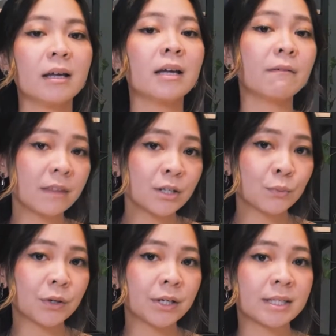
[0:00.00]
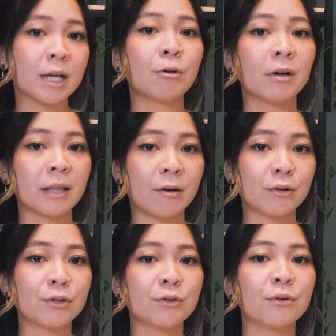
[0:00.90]
If this works, it will allow
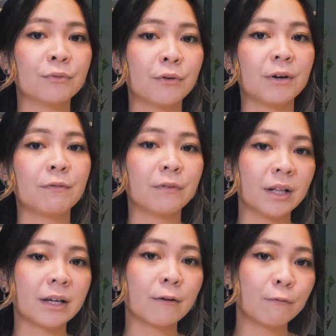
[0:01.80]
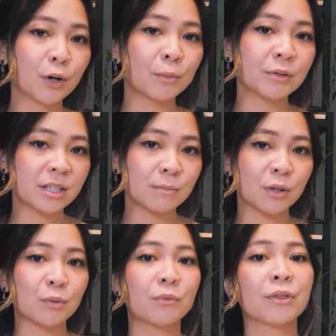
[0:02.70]
you to avoid filing a formal
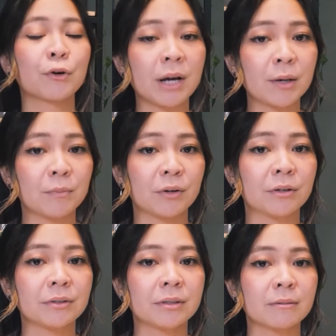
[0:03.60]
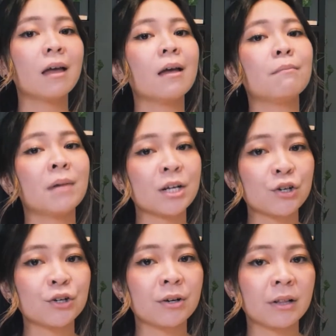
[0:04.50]
dispute with the credit bureaus. Make
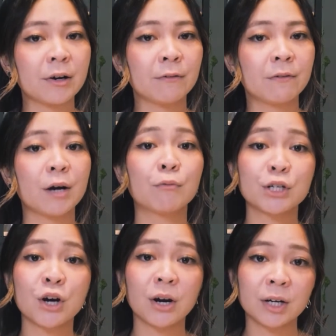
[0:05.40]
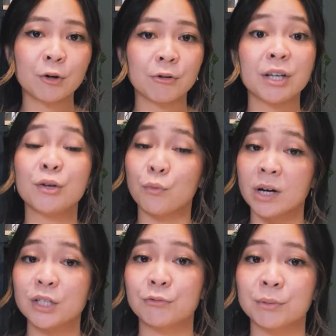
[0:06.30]
sure you clarify which hard inquiry you
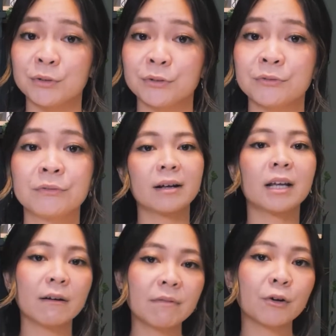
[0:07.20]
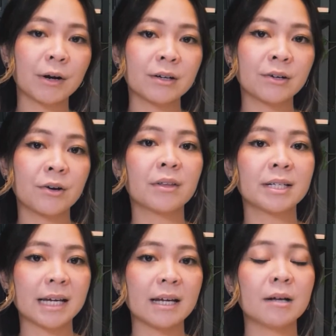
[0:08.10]
want to remove. Give the creditor the
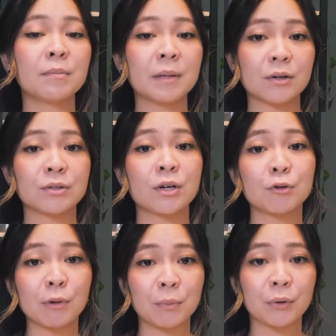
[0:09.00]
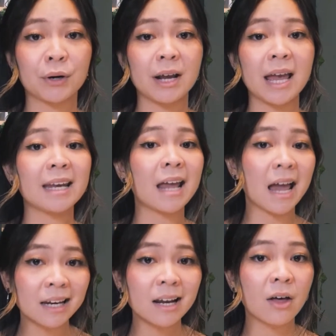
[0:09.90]
date it appears on your report and
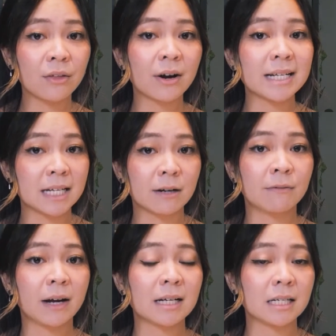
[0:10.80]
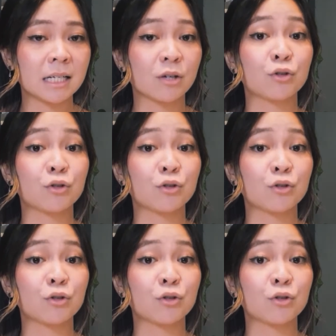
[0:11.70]
any other identifying details